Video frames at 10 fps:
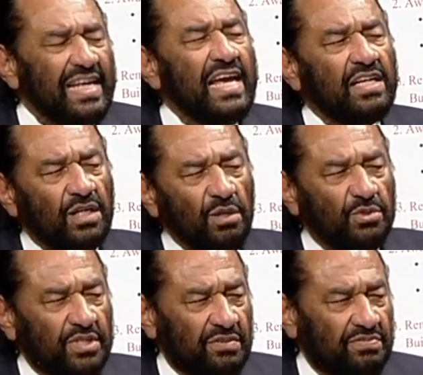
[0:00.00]

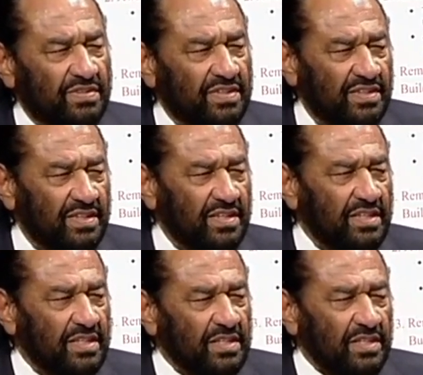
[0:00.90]
inclusive
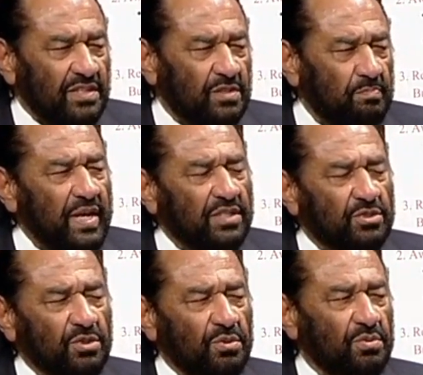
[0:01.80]
speaks
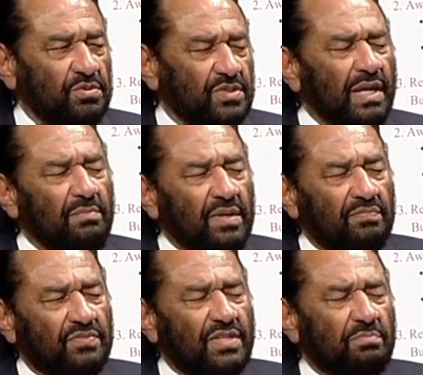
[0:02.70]
to
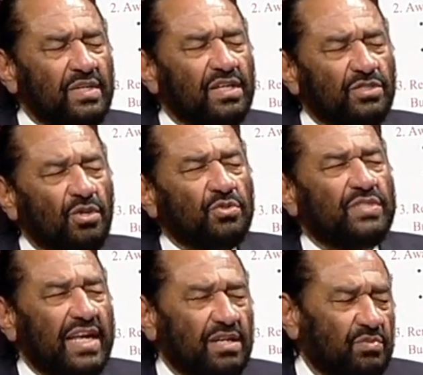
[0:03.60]
some, something
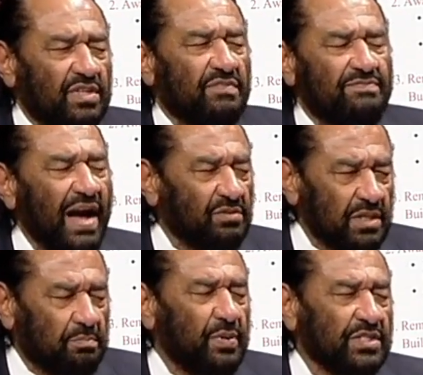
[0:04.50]
associated with the
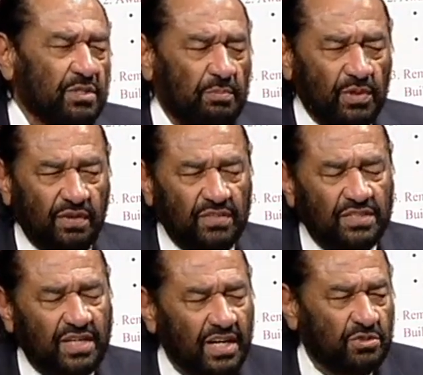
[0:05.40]
founding principle of
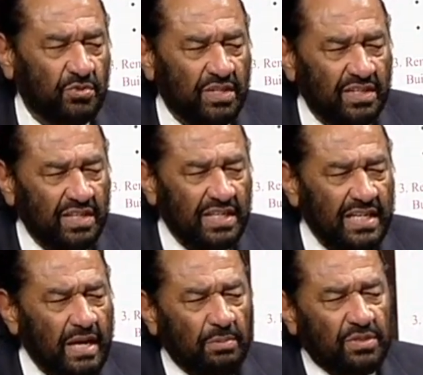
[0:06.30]
this country
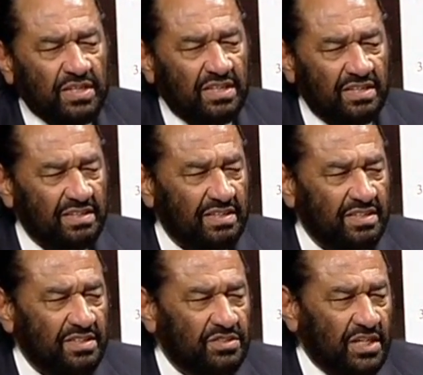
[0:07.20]
liberty,
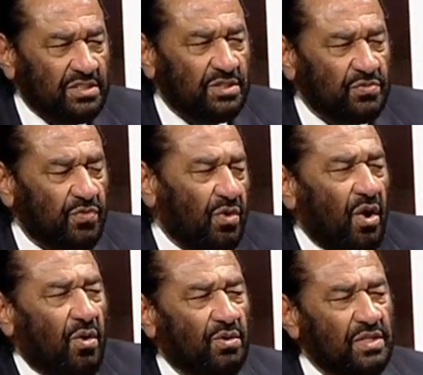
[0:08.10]
justice for
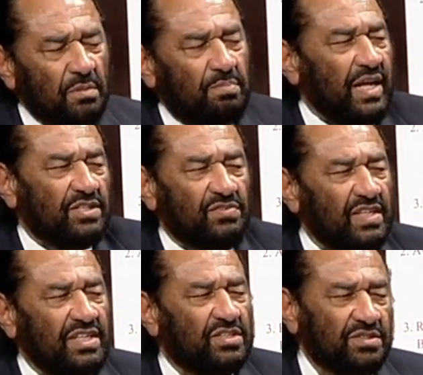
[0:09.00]
all, and the Pledge of
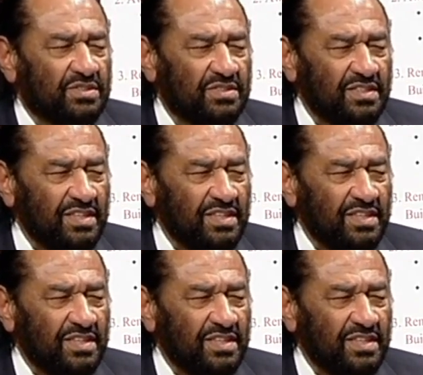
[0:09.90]
Allegiance.